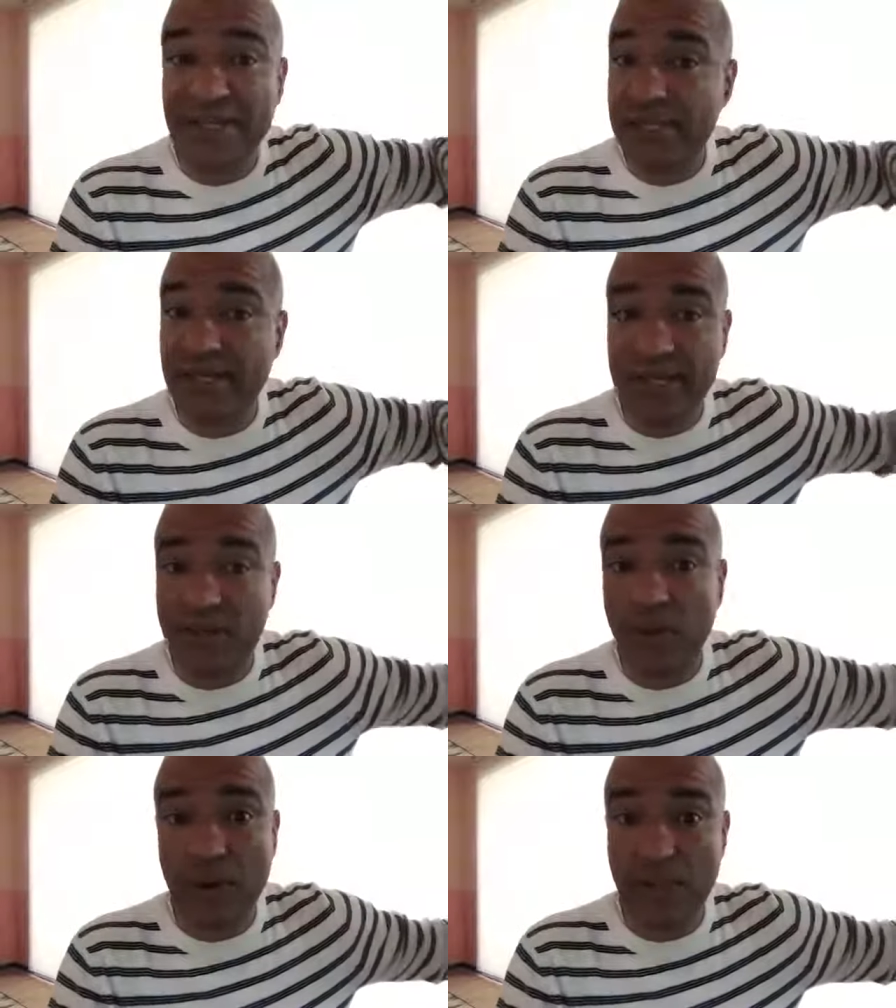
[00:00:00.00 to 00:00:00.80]
is at
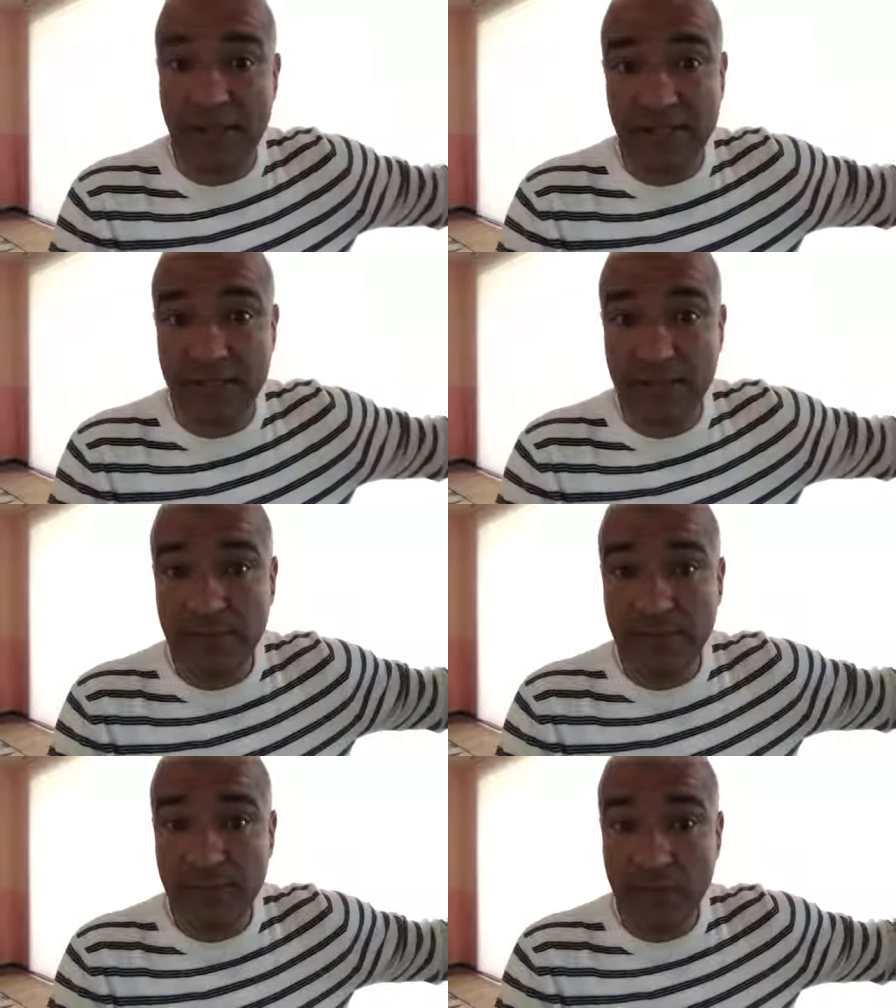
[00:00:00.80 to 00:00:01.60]
the wrong place
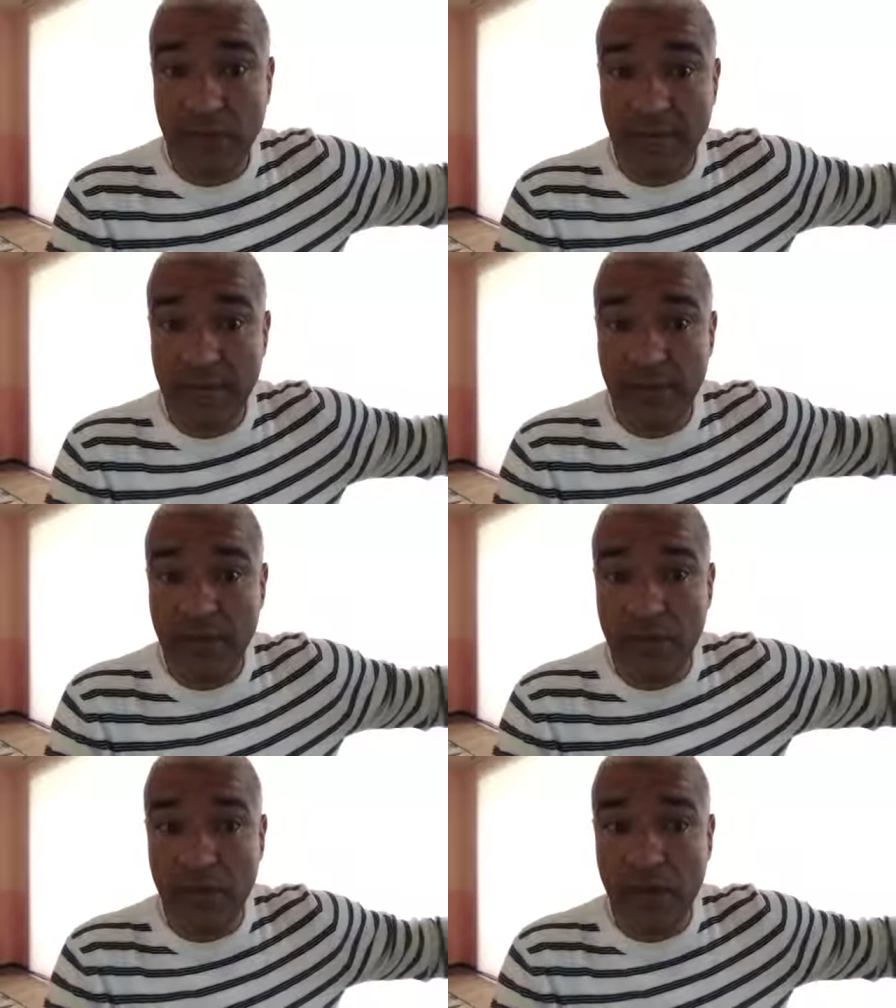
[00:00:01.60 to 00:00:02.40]
Okay,
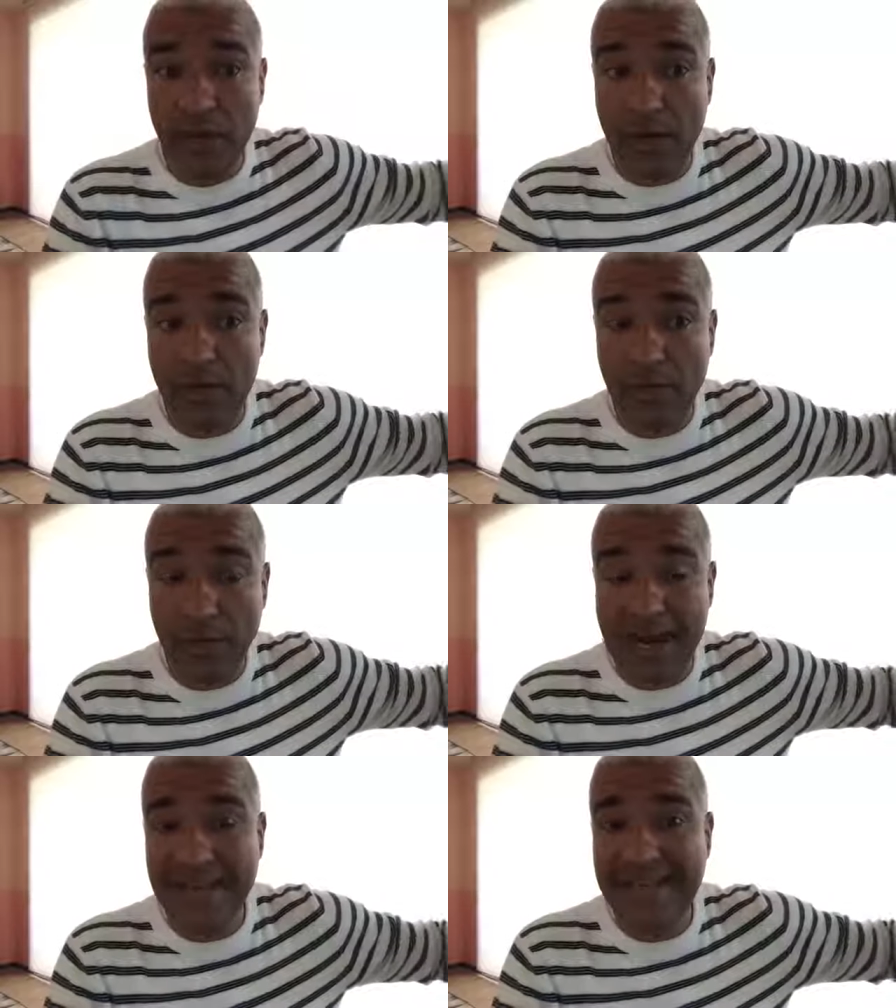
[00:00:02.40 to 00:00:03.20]
you are
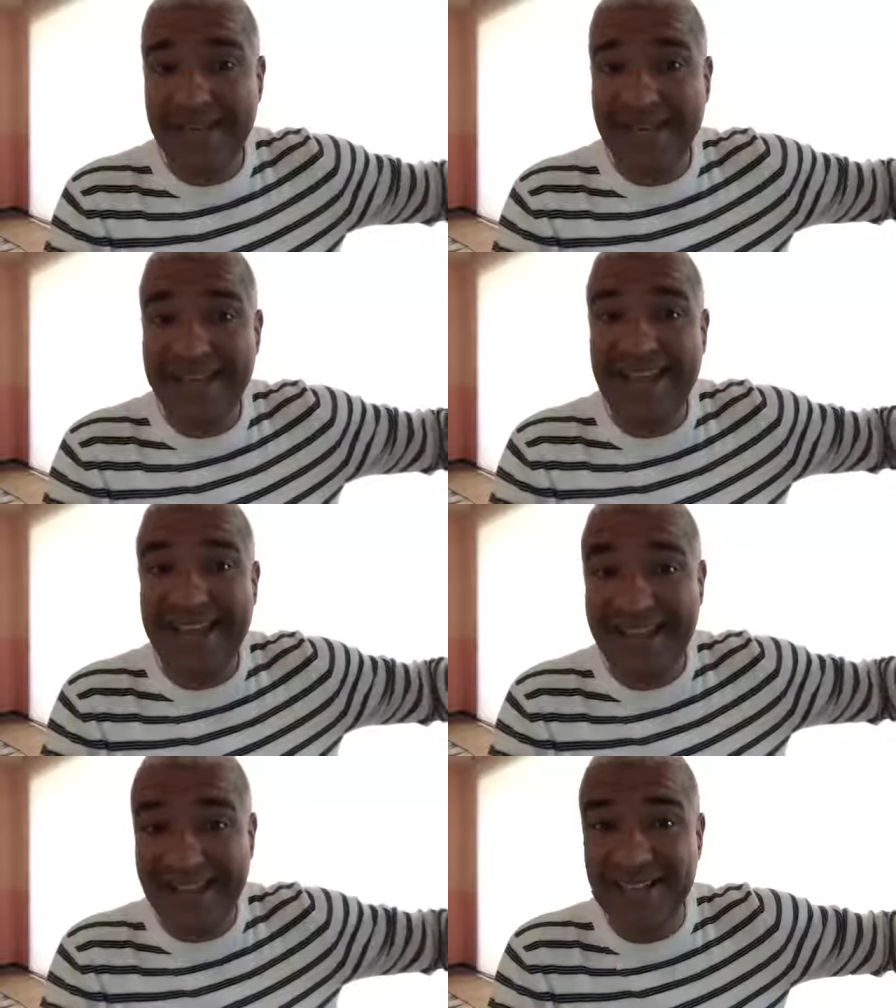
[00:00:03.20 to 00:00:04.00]
utilizing it
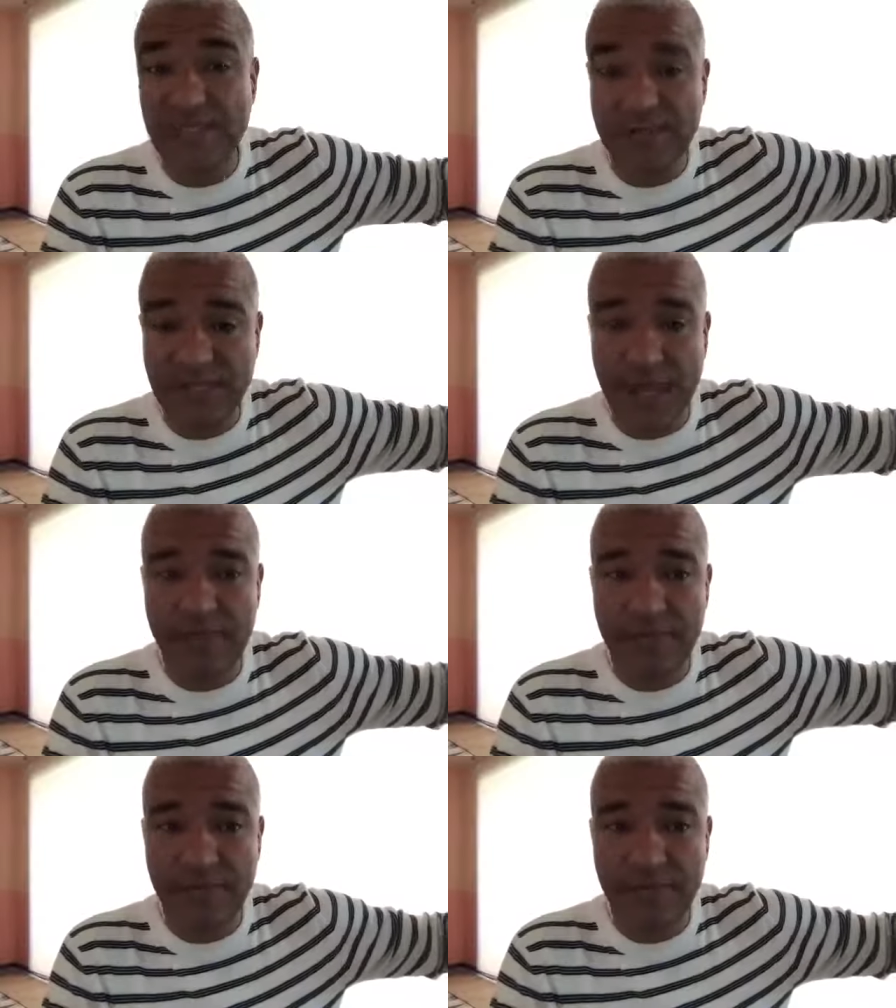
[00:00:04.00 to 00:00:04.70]
against yourself.